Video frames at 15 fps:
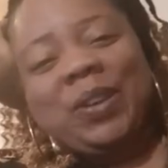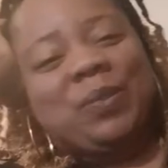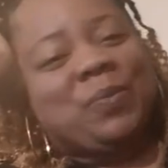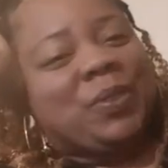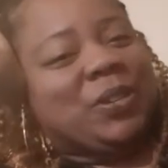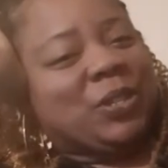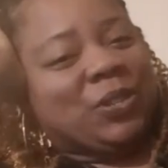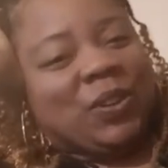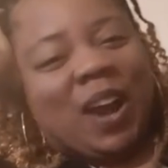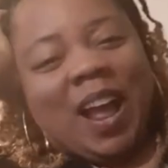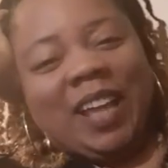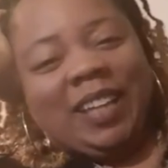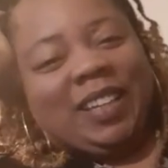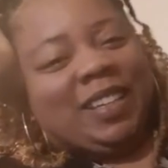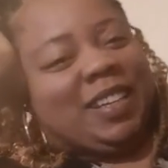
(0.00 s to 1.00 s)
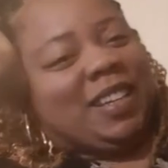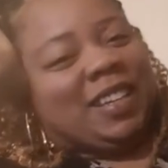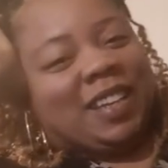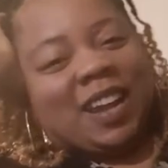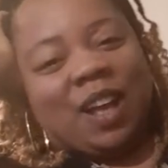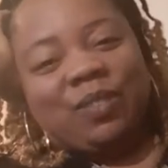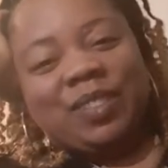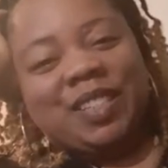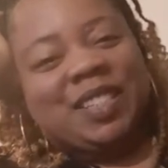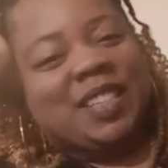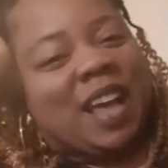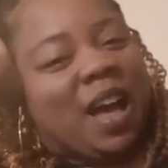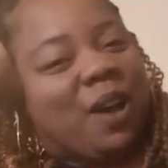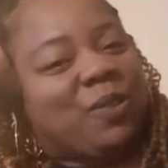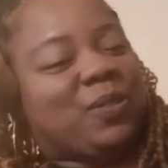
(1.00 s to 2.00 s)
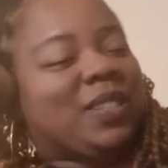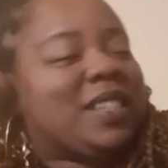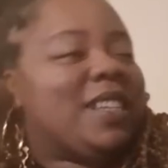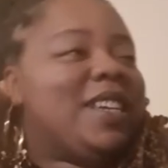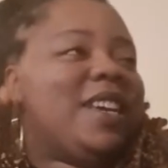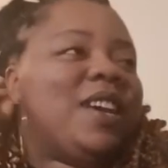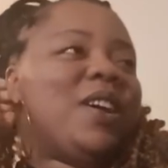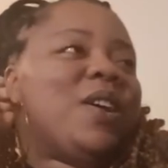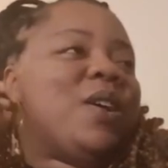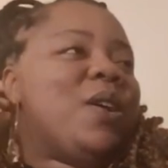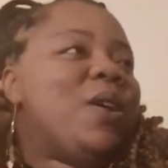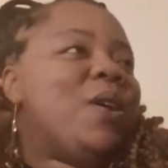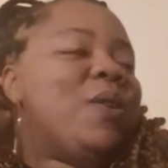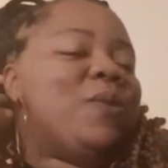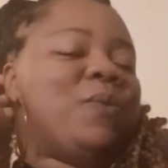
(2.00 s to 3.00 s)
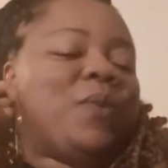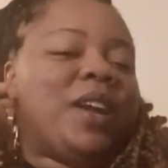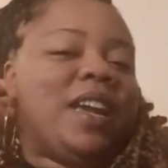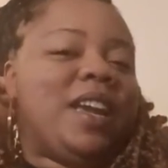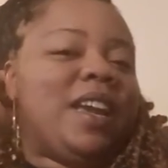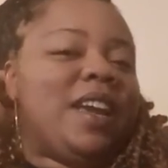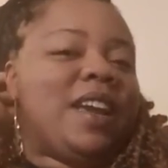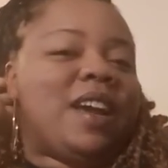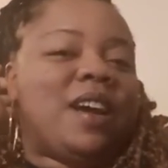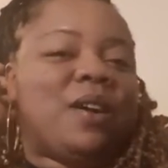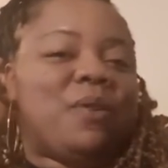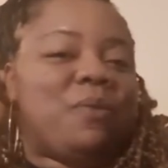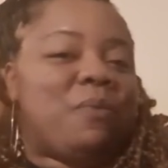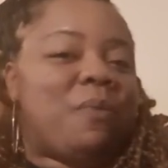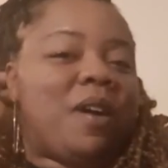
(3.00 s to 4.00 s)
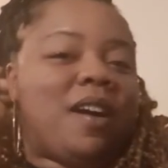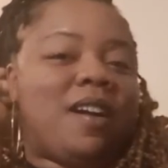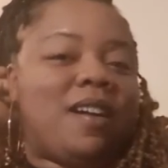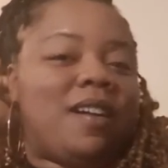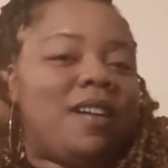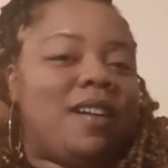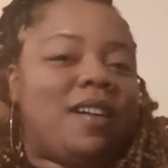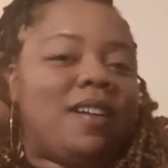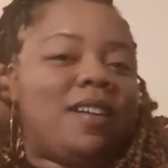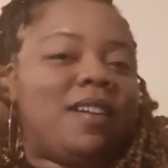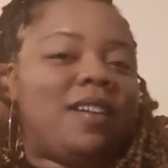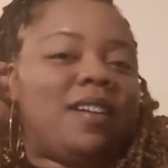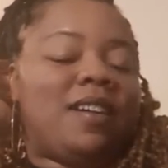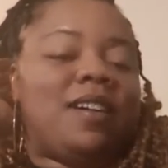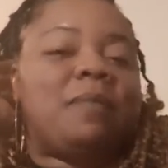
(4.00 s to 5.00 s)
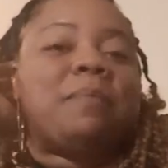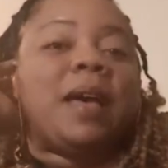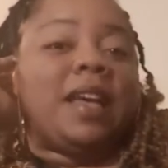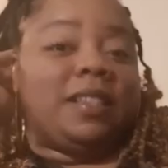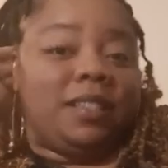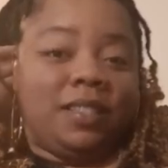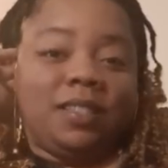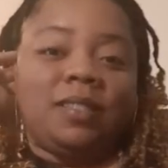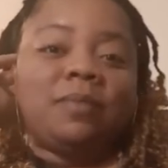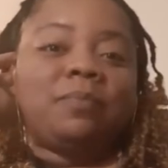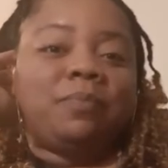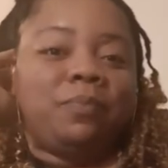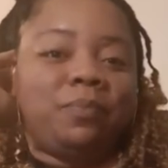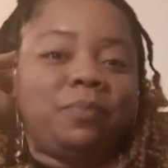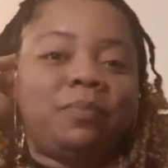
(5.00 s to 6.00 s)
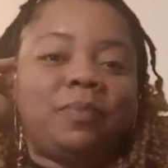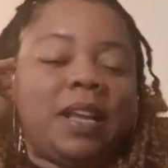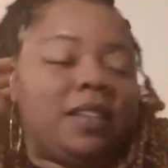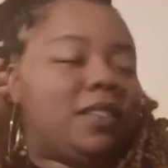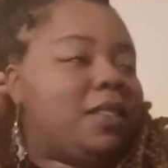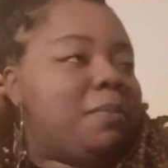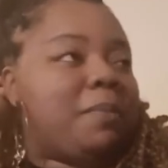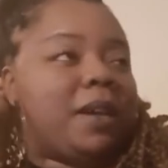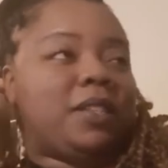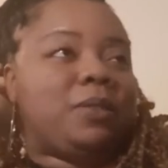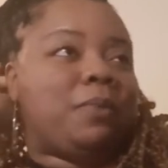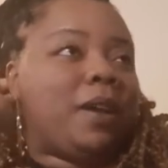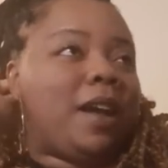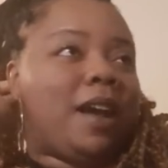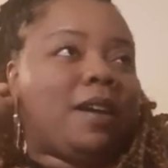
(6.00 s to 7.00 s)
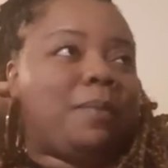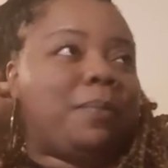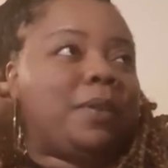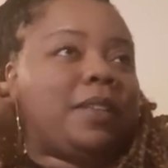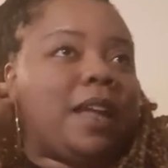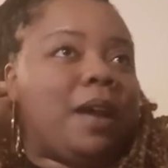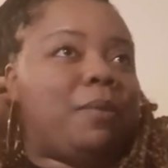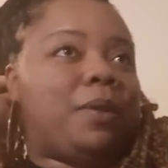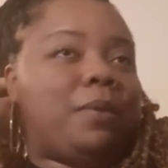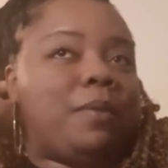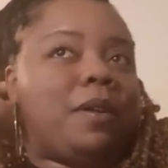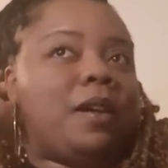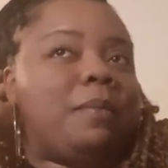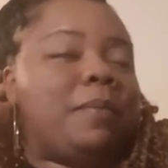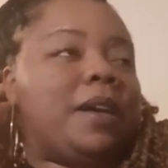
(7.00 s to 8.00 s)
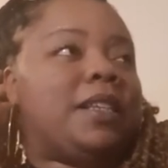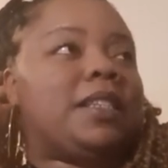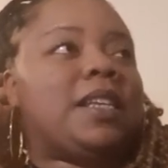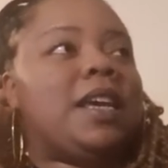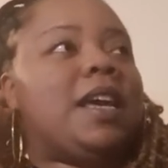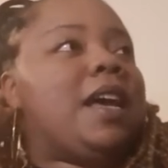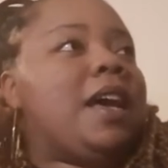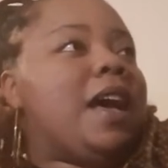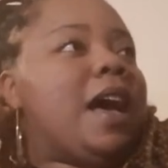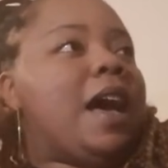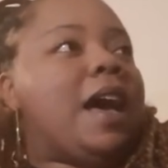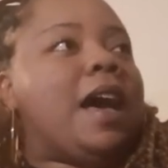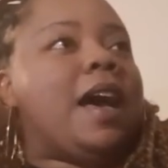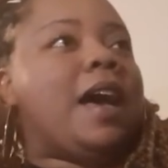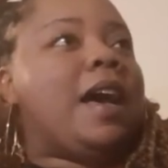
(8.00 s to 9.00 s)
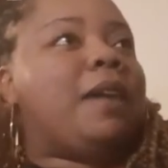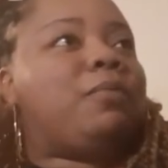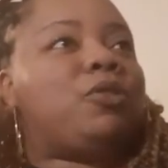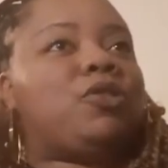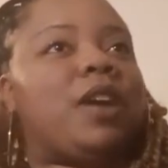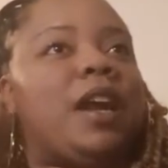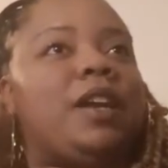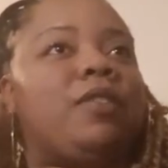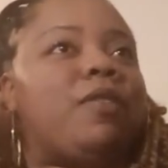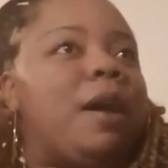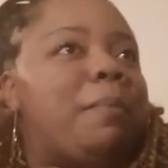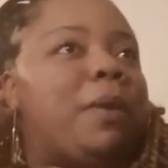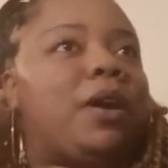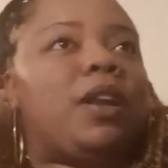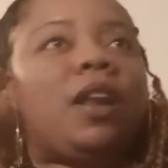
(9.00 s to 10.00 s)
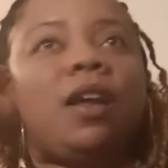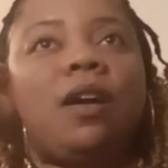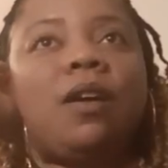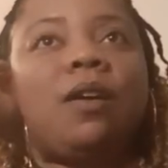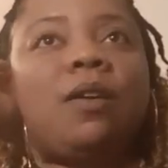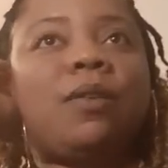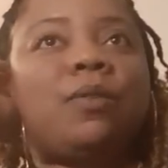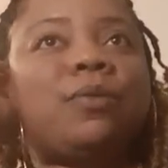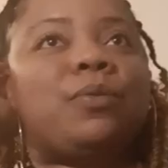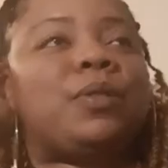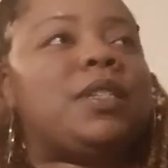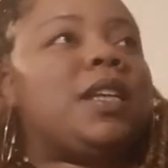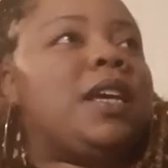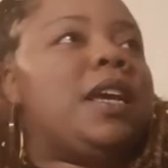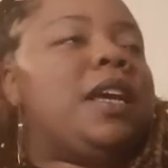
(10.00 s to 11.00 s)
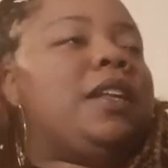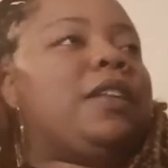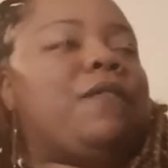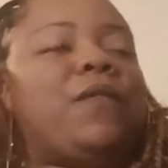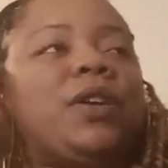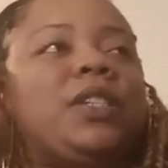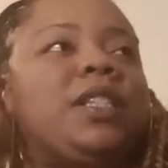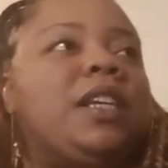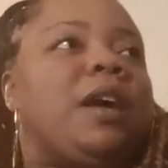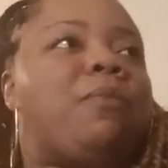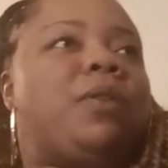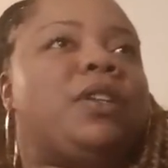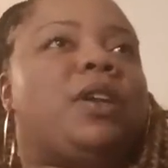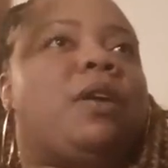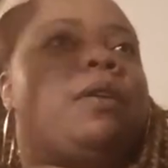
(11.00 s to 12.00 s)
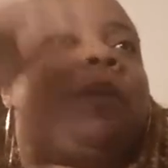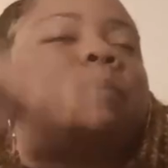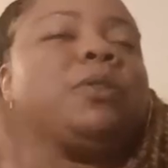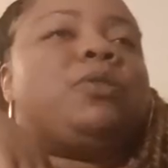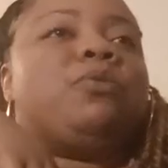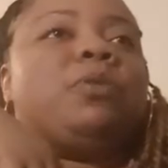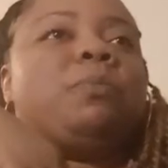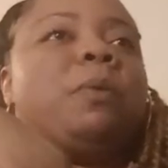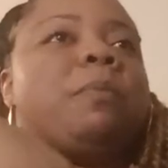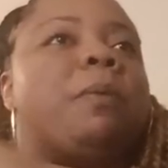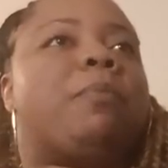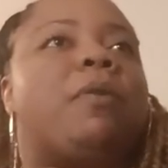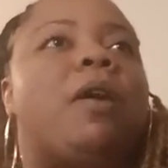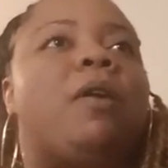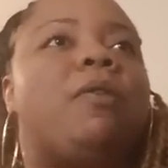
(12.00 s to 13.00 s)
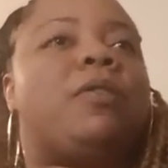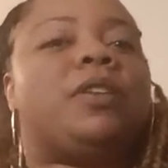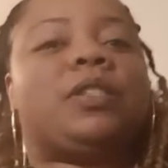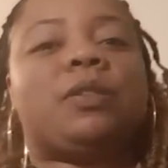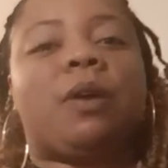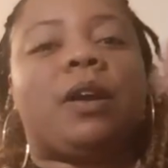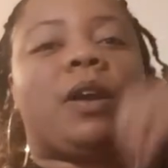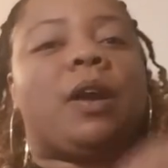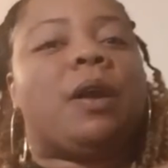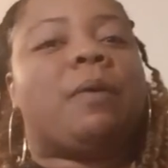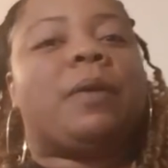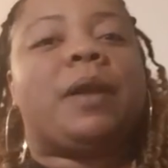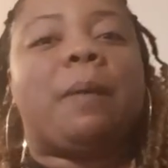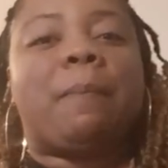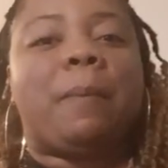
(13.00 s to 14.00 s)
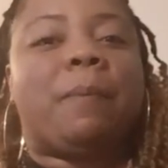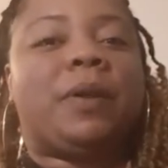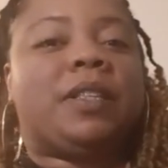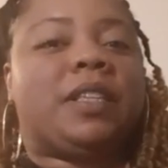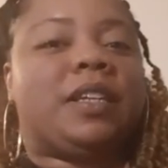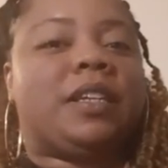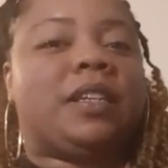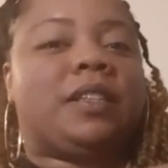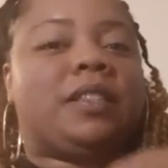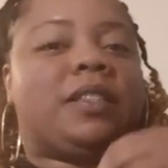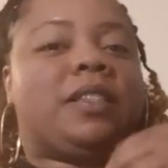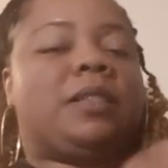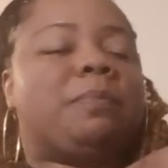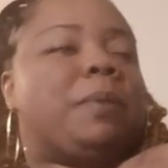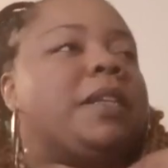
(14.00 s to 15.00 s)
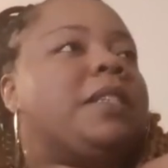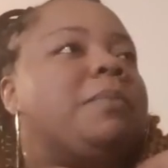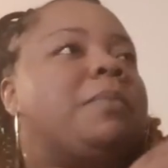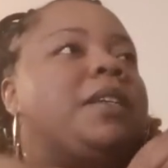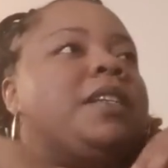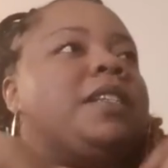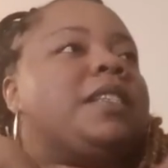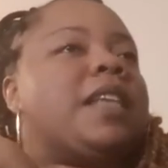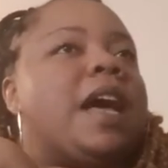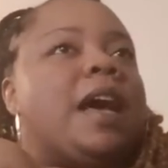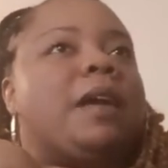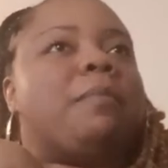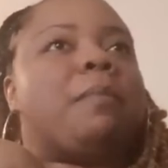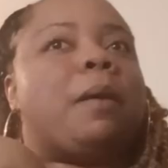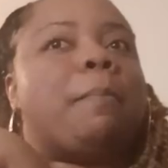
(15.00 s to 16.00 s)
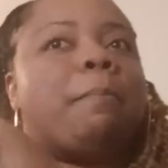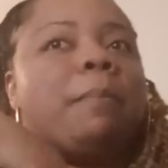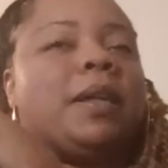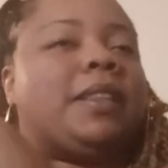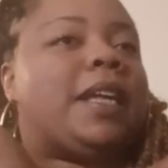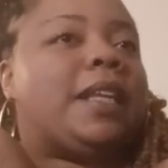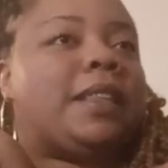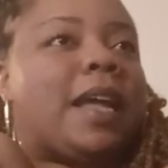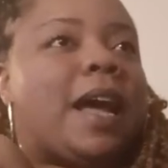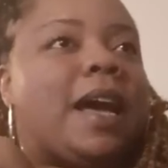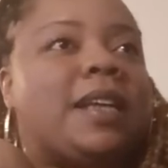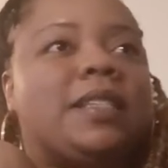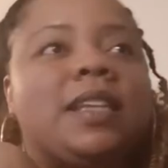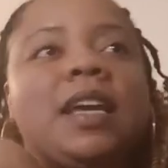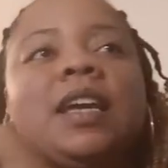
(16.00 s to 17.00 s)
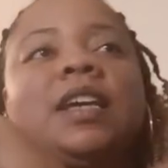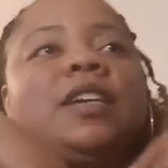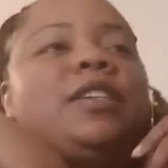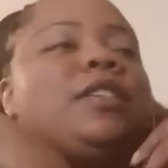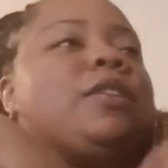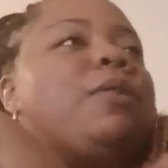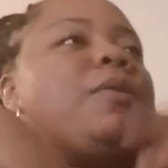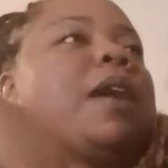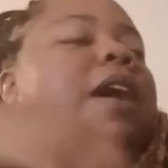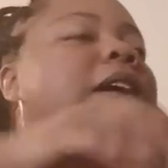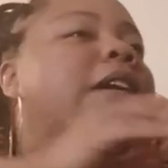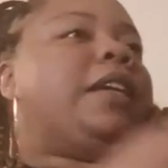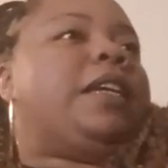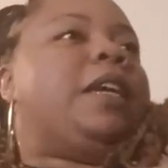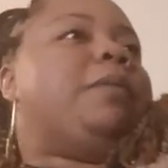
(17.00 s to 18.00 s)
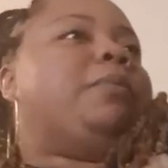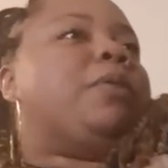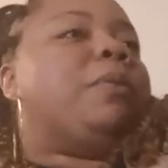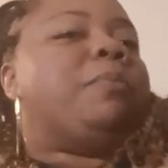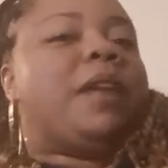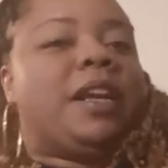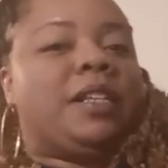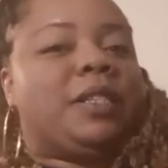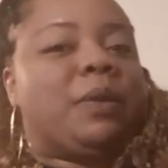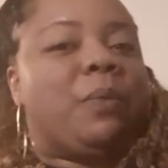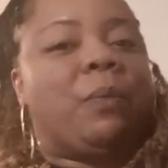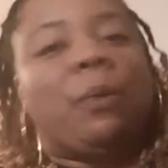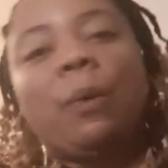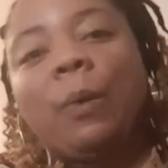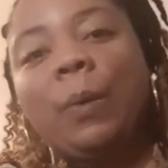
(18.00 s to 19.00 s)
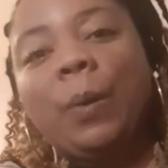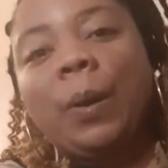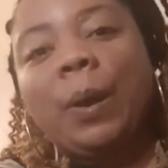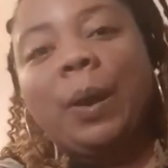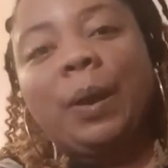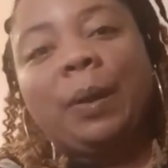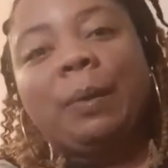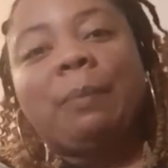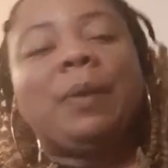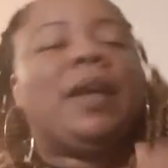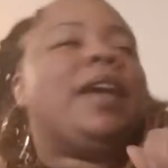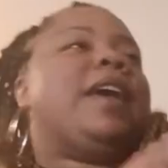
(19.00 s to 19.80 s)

were trying to get out this house. We were a mess. That's the best way I could put that. We were a mess. I was trying to grab my clothes. The first thing I wanted to hurry up and do was put my bra on so I could hurry up and put the specimen inside my tetas so I can keep them nice and warm.